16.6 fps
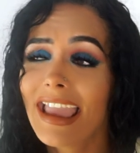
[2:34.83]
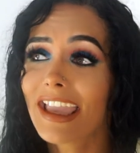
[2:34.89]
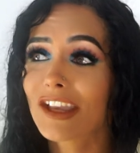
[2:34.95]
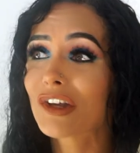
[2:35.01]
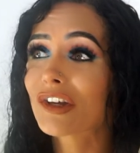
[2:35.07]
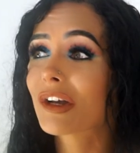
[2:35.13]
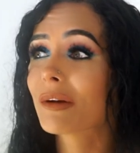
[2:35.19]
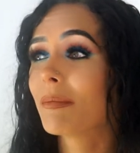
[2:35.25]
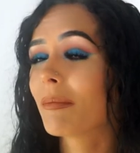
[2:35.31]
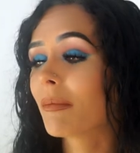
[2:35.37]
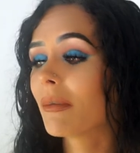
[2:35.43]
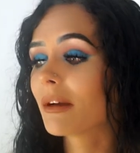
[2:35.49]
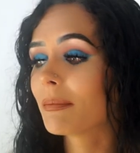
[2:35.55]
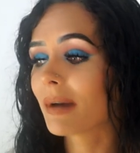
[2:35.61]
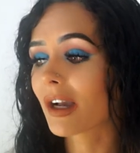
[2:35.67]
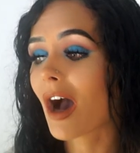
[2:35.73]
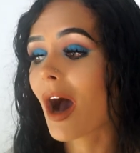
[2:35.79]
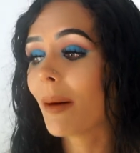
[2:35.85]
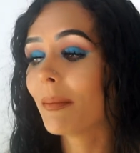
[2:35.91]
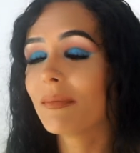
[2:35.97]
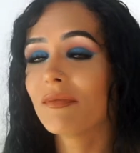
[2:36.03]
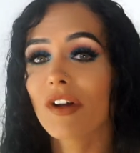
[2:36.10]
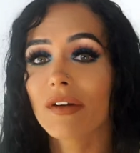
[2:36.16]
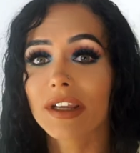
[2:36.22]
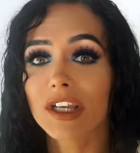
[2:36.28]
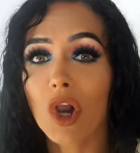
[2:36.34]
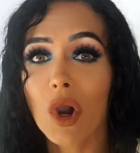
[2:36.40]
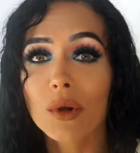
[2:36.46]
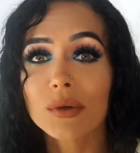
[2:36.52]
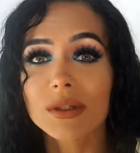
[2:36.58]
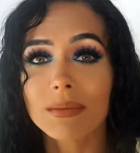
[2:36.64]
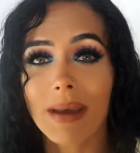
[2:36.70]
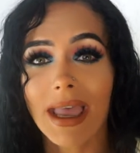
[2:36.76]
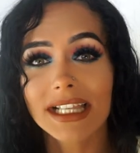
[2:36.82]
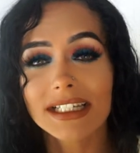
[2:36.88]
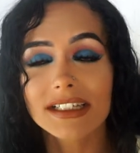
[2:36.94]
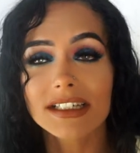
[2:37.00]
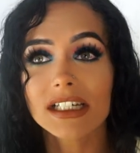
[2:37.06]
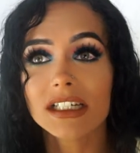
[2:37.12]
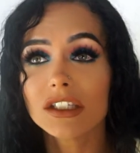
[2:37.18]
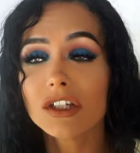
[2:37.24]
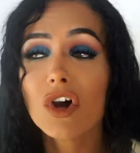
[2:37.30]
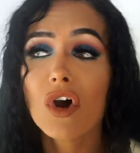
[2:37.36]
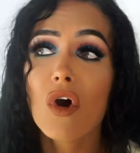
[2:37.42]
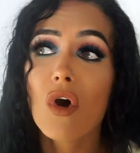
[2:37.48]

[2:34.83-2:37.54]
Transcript: It could go become very codependent